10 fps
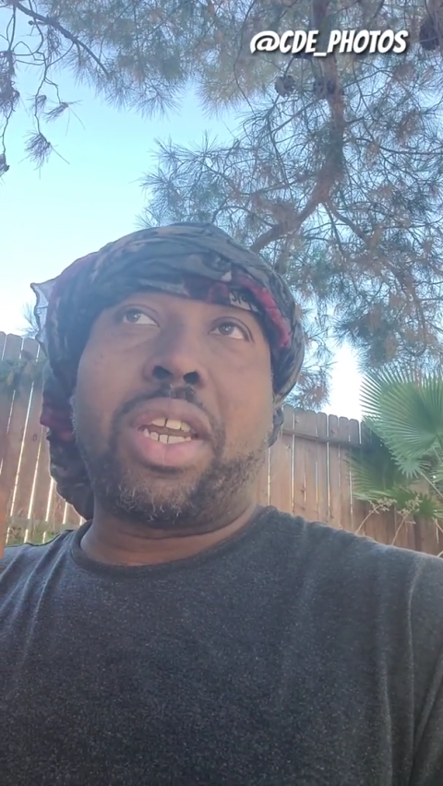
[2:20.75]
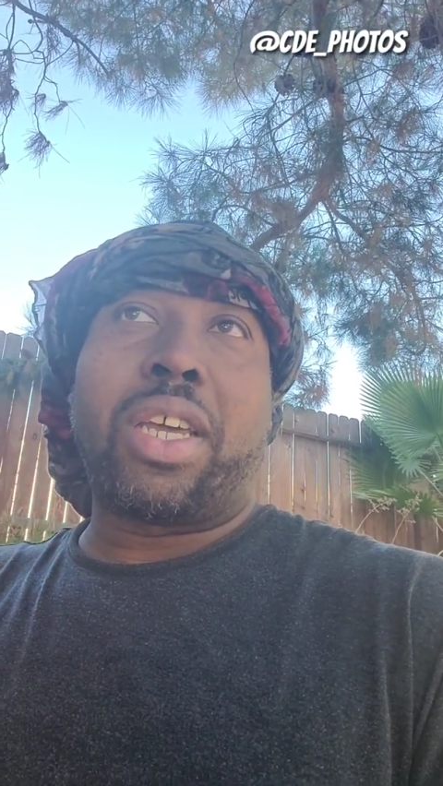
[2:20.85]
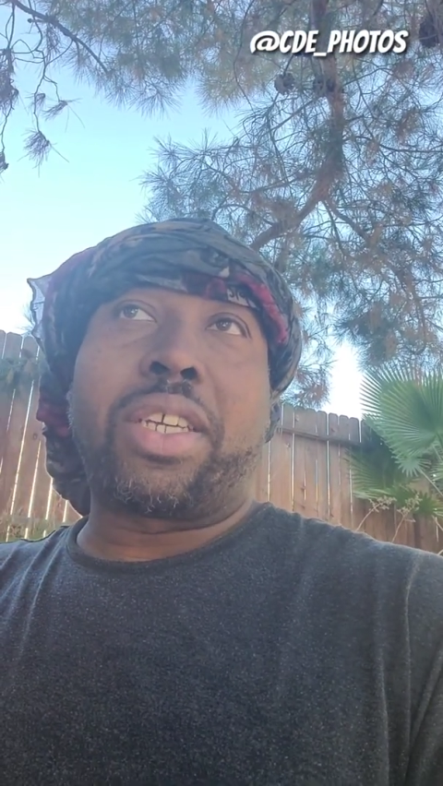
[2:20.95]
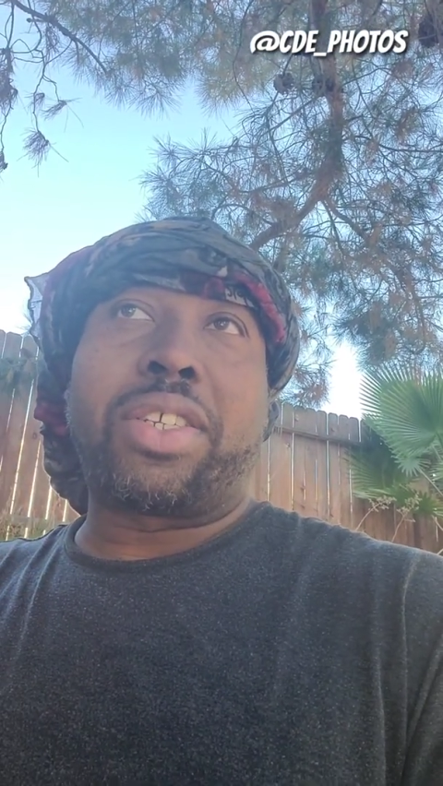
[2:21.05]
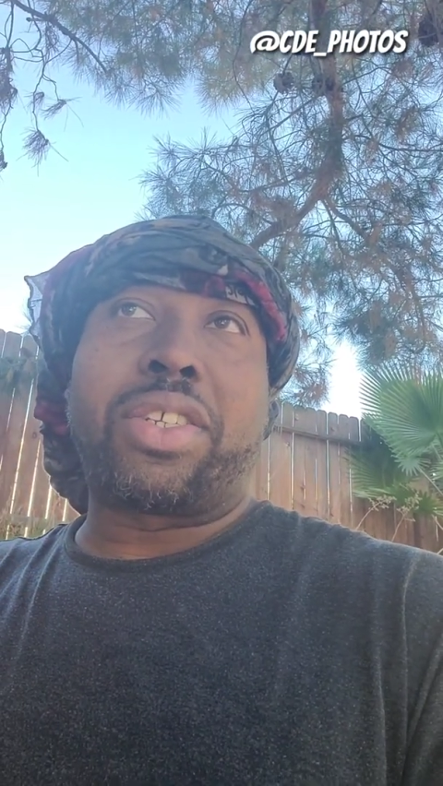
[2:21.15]

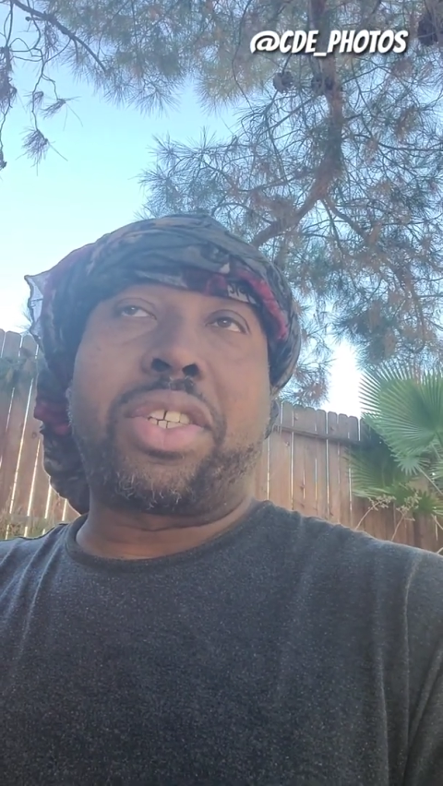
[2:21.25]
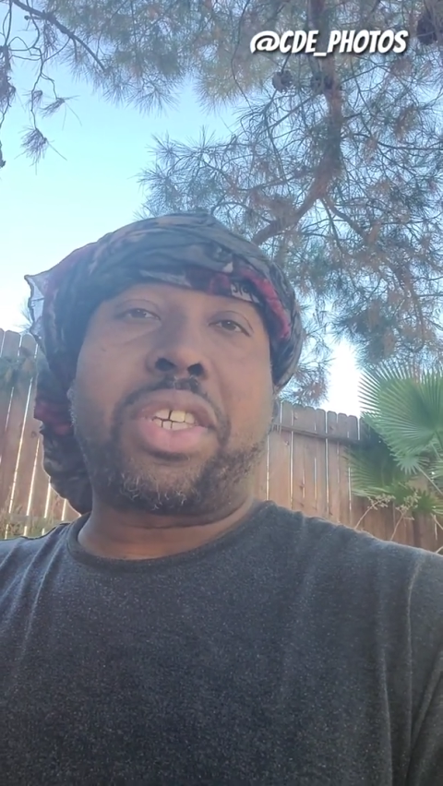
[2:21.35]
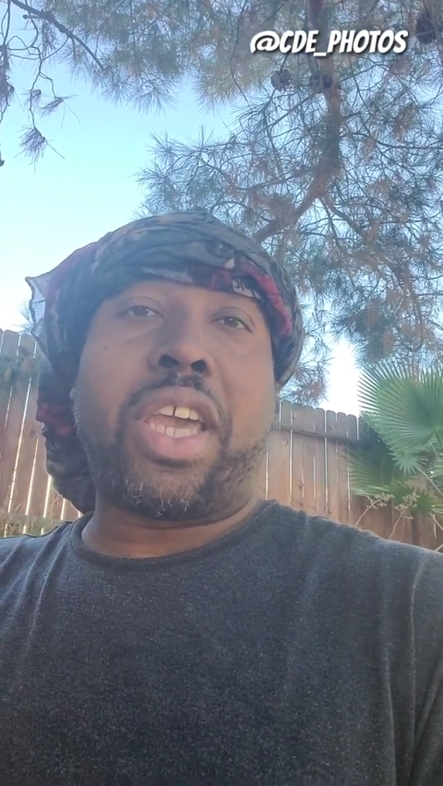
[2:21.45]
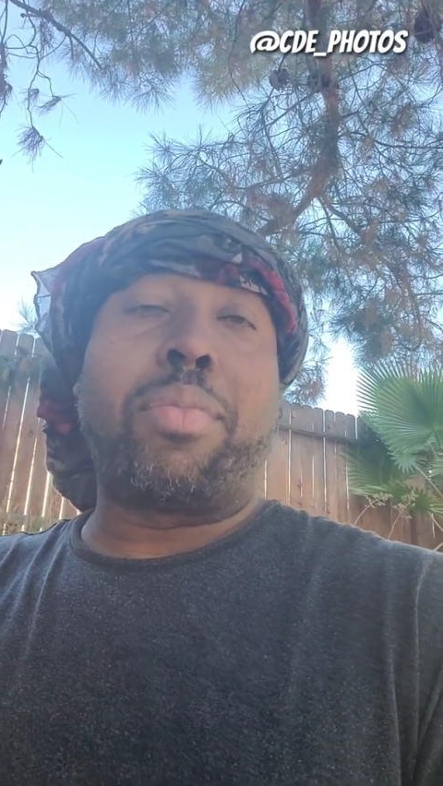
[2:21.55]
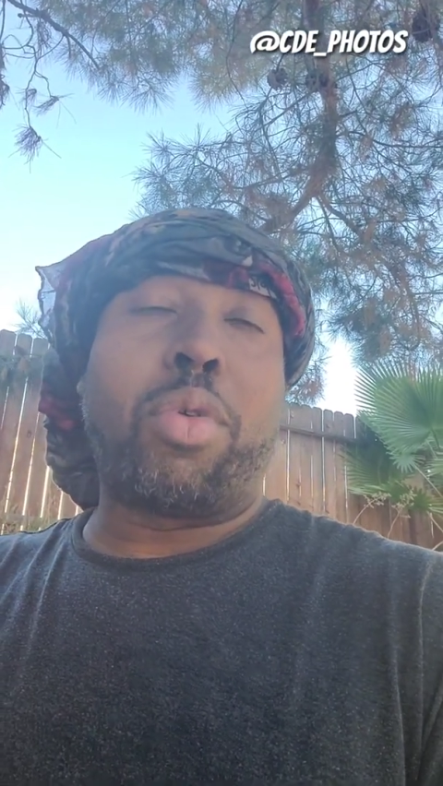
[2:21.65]
like
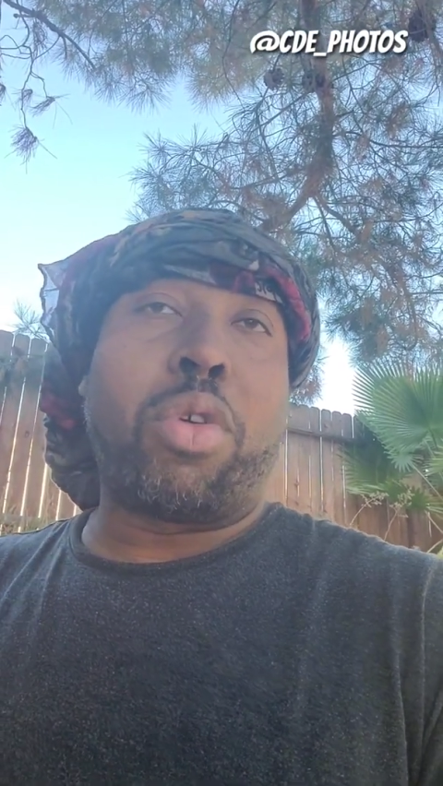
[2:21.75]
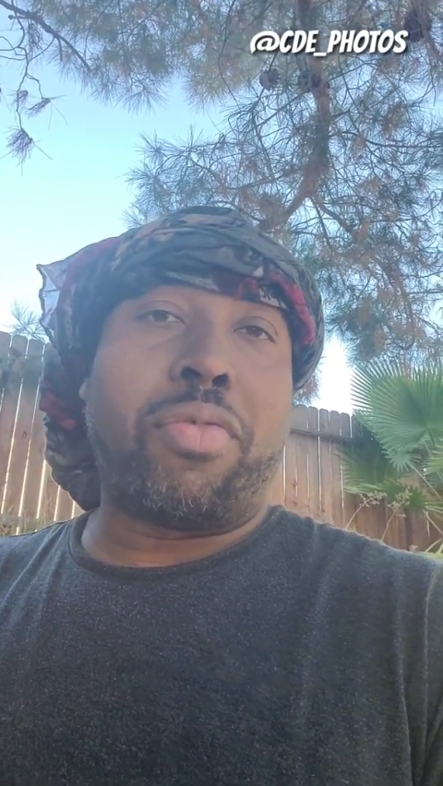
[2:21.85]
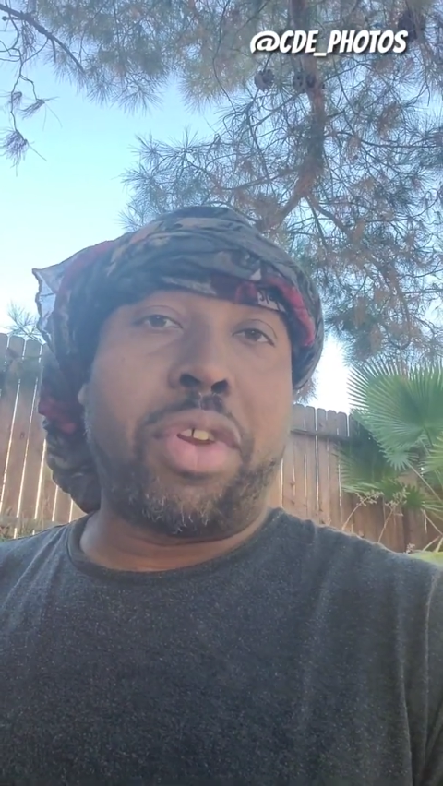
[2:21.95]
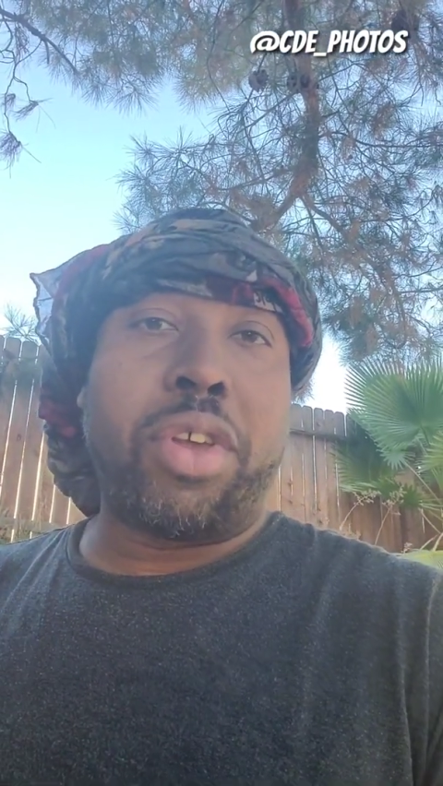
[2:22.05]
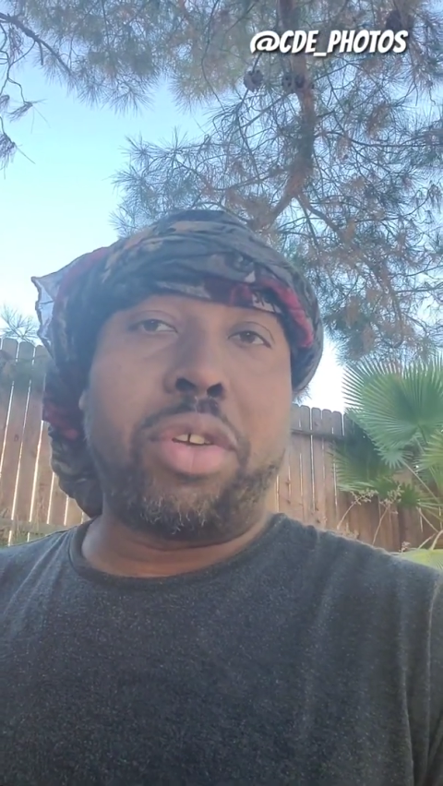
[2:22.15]
skateboard
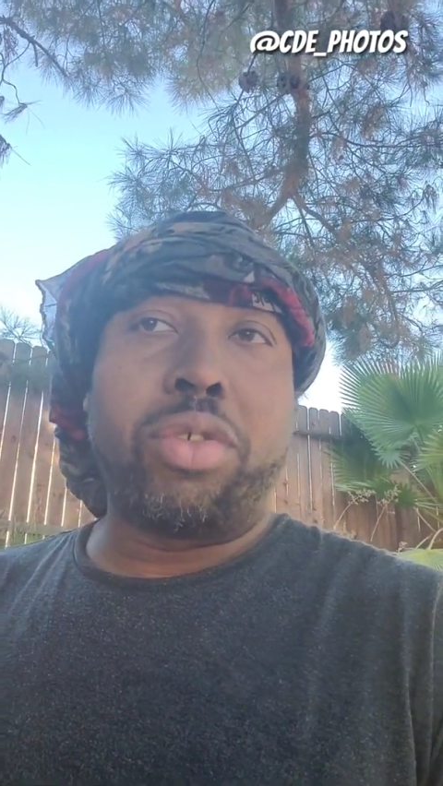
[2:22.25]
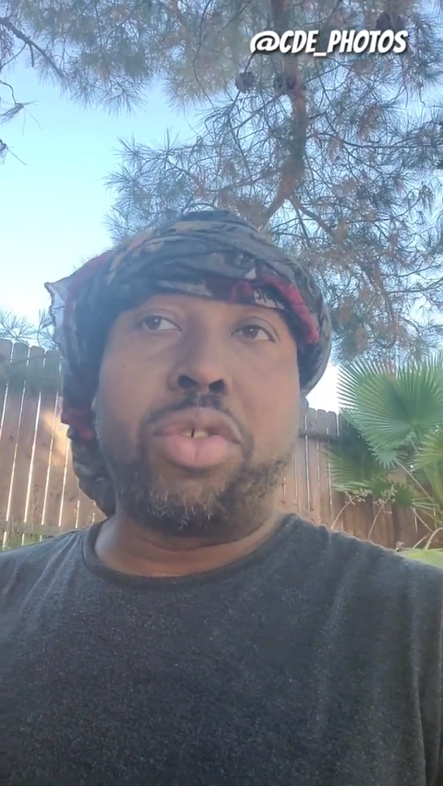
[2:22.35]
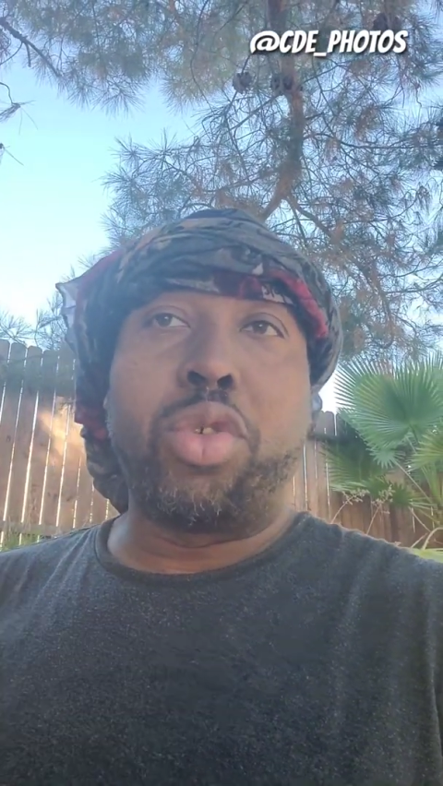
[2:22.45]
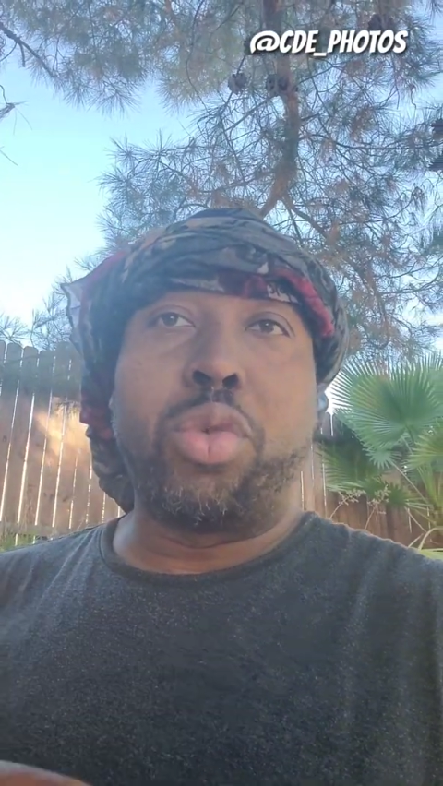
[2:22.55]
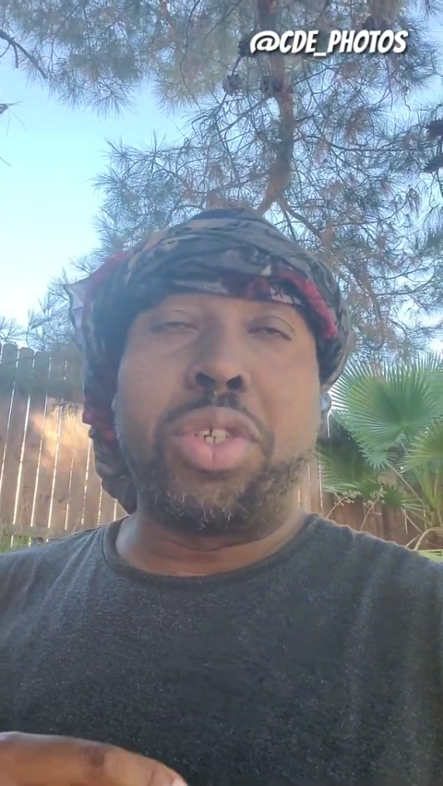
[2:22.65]
videos,
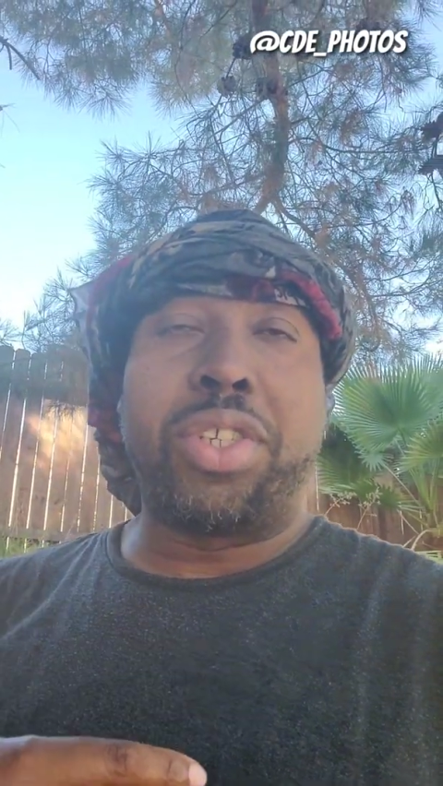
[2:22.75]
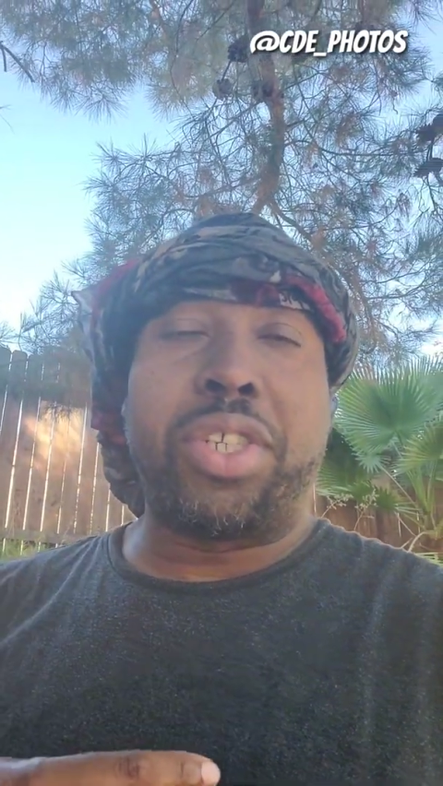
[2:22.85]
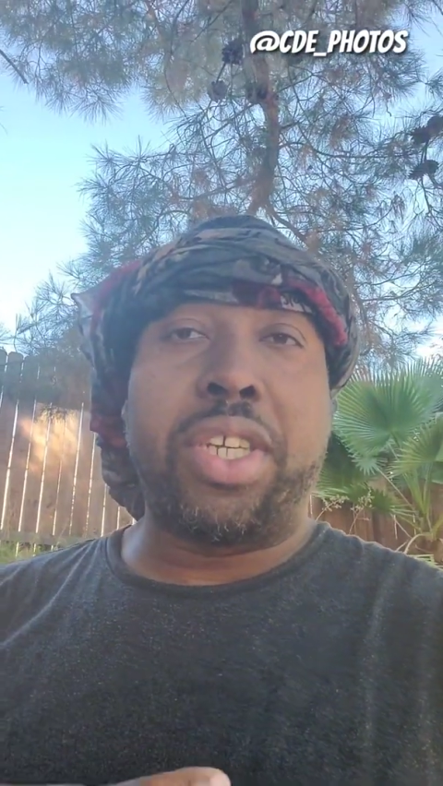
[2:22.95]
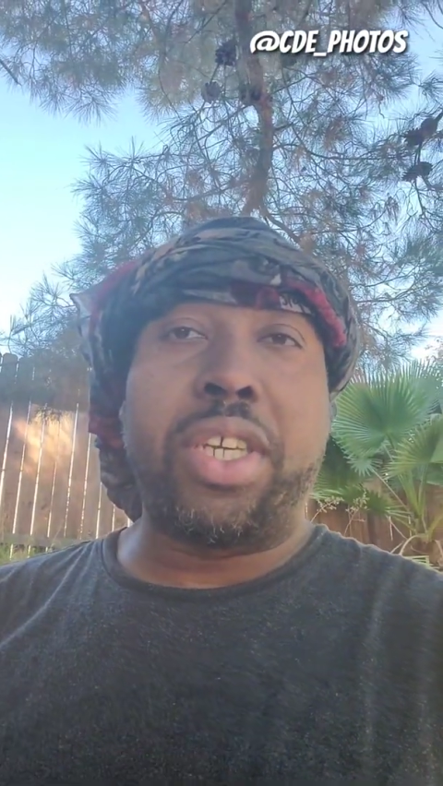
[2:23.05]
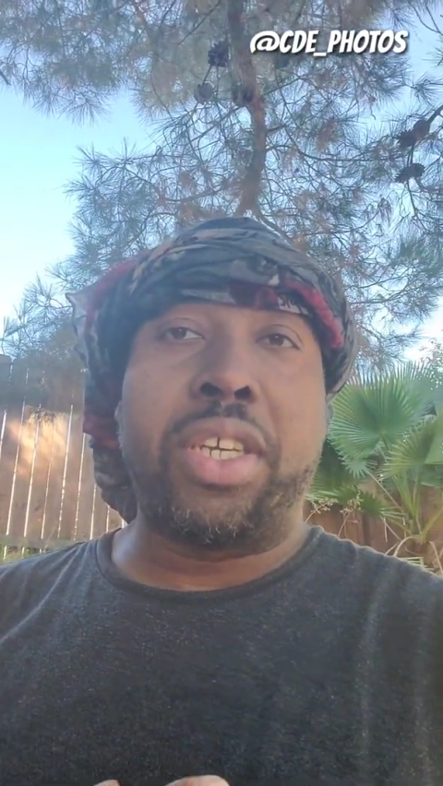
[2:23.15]
you would
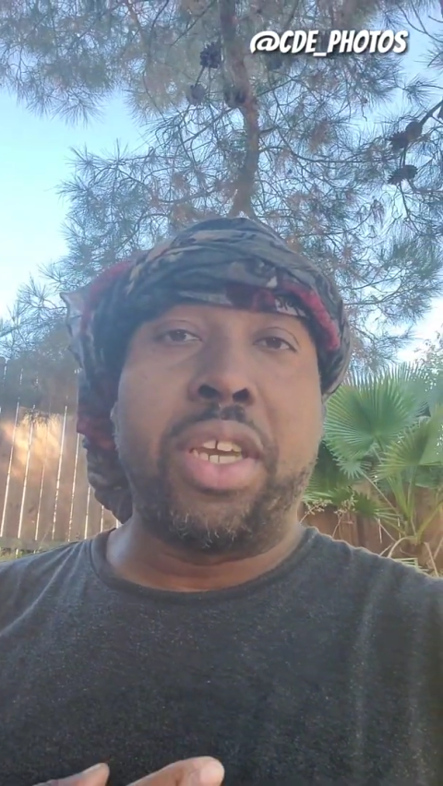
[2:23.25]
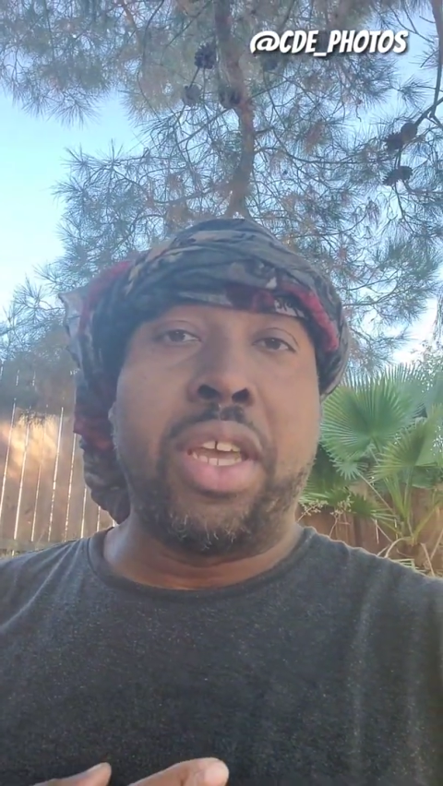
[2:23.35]
see